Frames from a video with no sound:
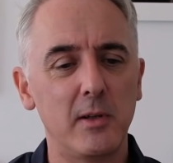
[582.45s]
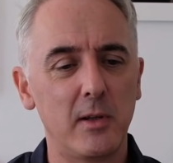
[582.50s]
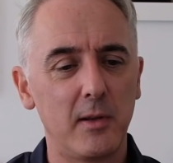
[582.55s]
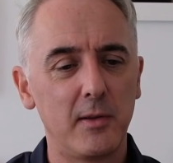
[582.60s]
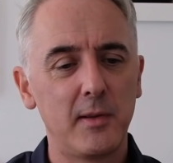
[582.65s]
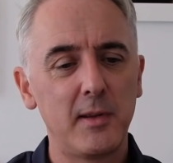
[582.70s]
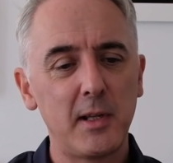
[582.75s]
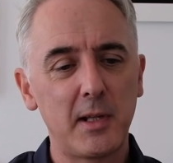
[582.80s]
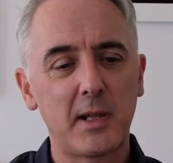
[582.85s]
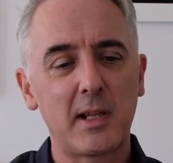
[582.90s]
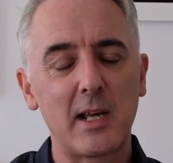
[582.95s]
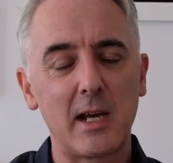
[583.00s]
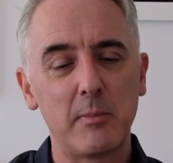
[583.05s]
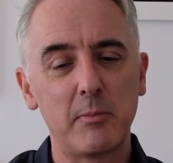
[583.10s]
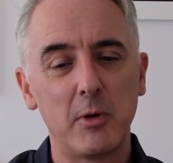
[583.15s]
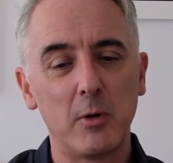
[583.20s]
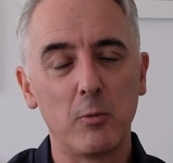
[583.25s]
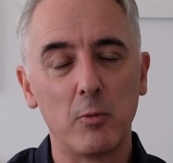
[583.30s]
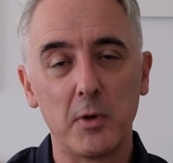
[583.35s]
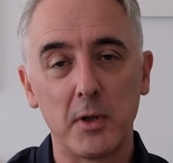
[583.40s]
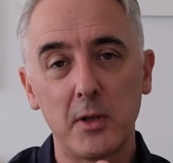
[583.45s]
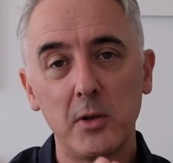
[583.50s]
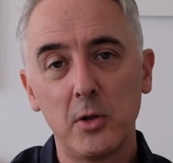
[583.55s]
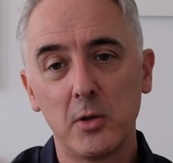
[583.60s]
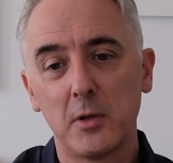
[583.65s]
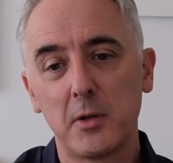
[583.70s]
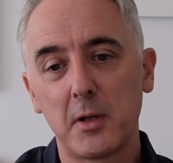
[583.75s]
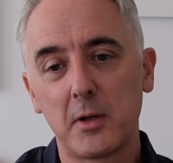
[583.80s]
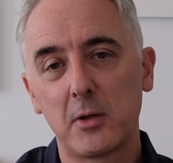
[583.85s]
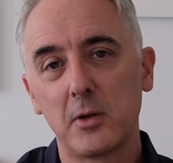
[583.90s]
that this camera was
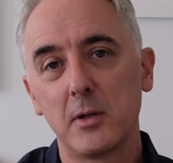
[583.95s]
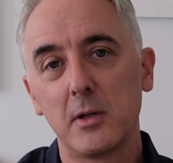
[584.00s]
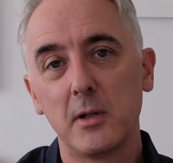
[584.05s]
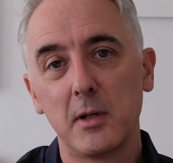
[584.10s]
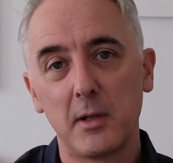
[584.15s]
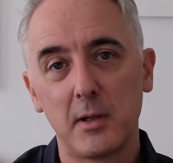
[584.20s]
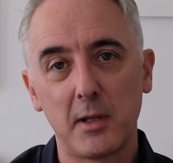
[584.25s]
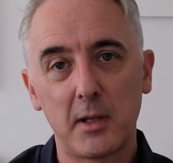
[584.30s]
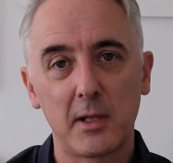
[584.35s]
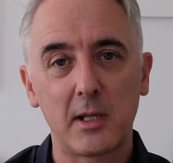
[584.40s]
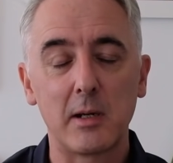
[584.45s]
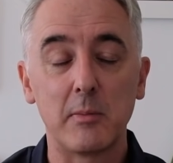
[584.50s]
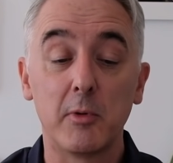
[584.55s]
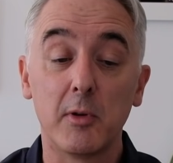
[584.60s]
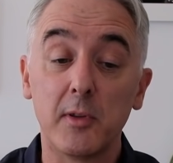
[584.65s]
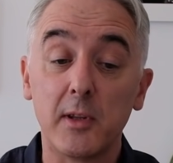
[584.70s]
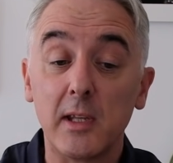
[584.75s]
not as good as this camera,